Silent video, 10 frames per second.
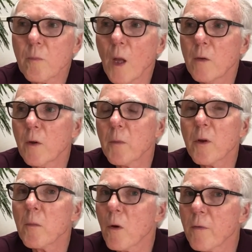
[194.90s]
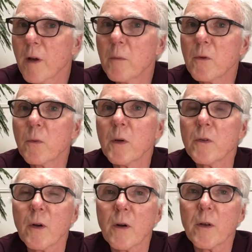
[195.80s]
Some of their more famous ones
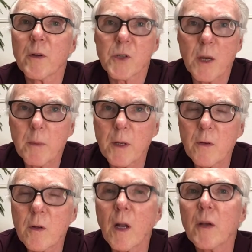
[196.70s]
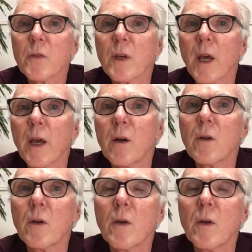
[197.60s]
are their Japanese classic ales,